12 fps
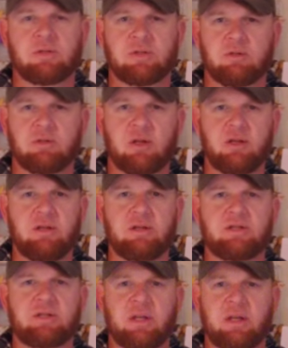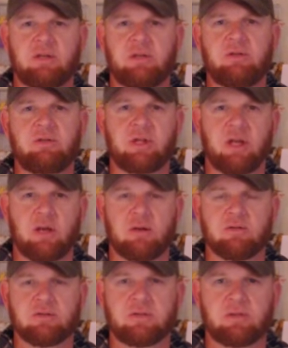So a lot of these tattoo
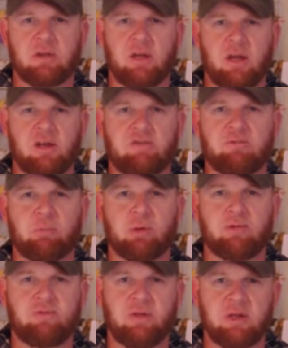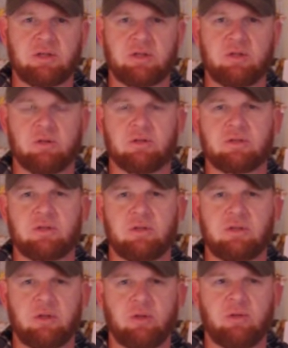channels have professionals
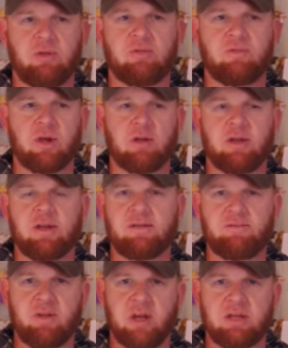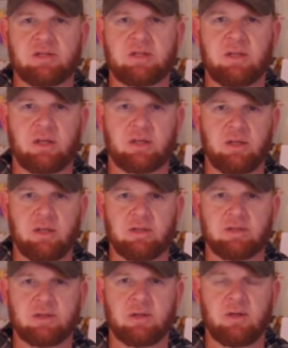showing you very advanced
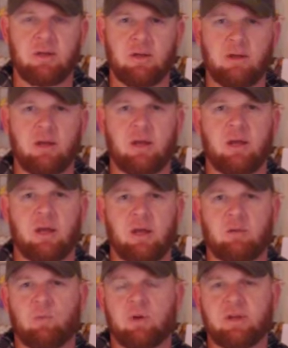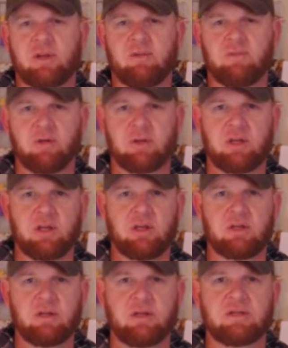techniques. And what they
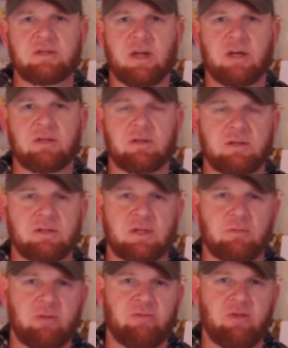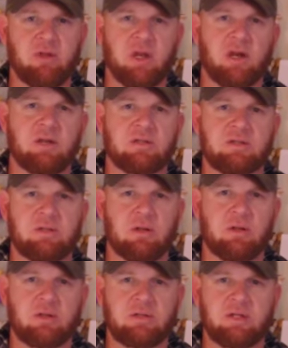forget is that some of you guys
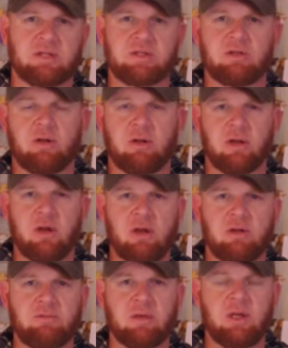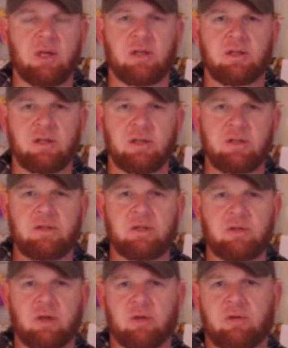just starting off need
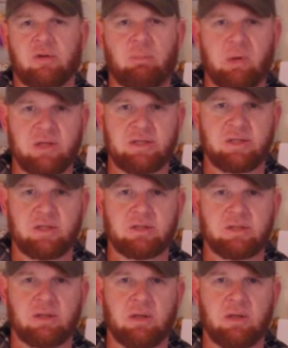to know the basics.